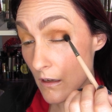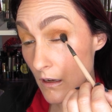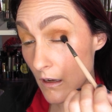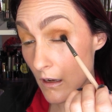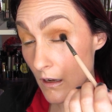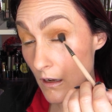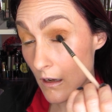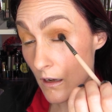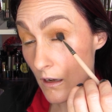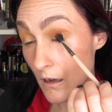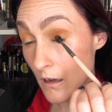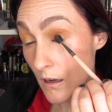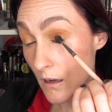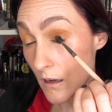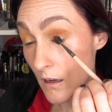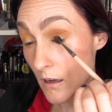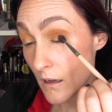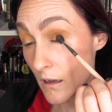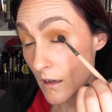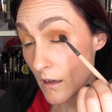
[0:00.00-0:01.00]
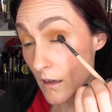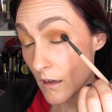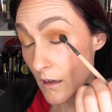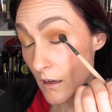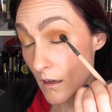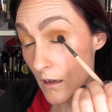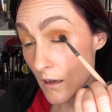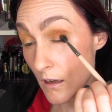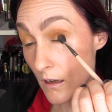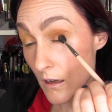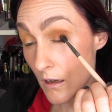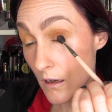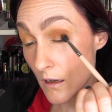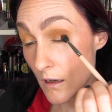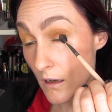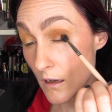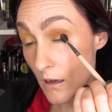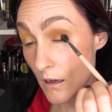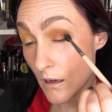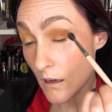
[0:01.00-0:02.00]

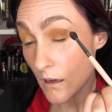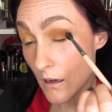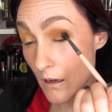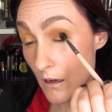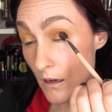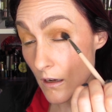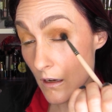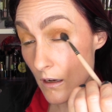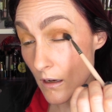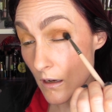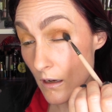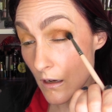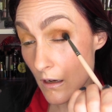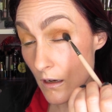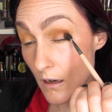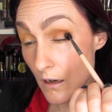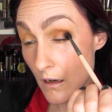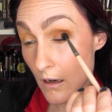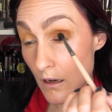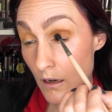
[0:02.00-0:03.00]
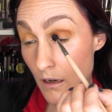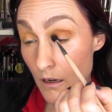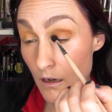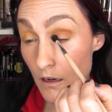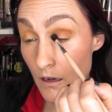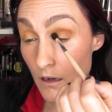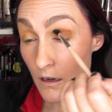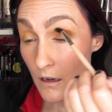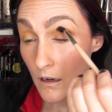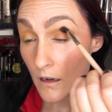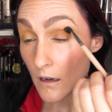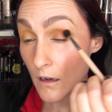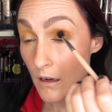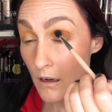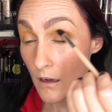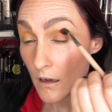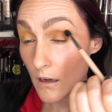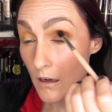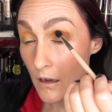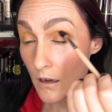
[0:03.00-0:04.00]

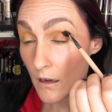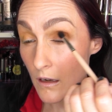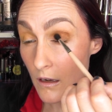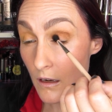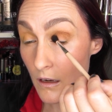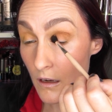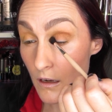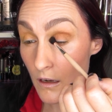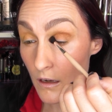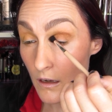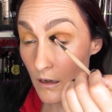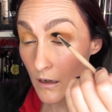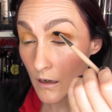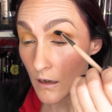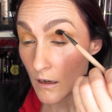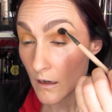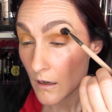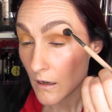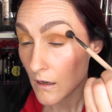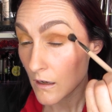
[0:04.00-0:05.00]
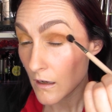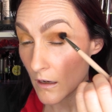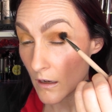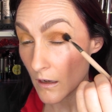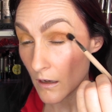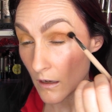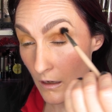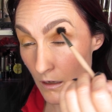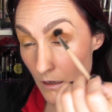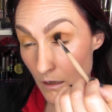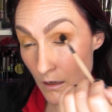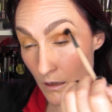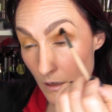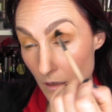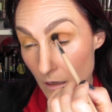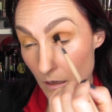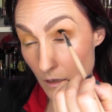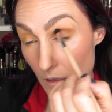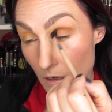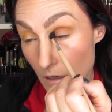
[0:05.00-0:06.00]

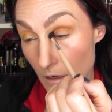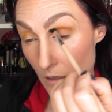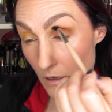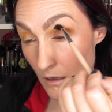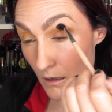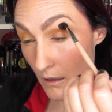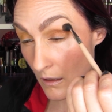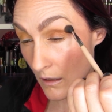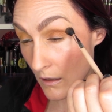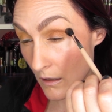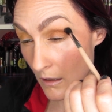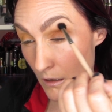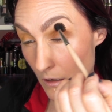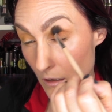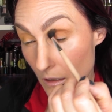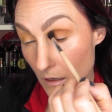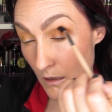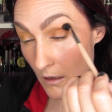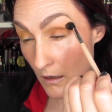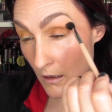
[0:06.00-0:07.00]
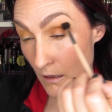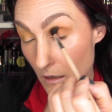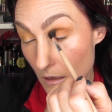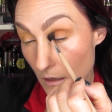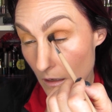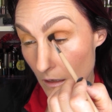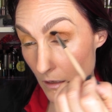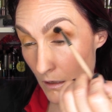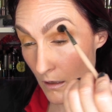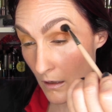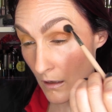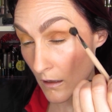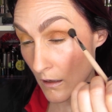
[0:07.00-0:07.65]
(silence)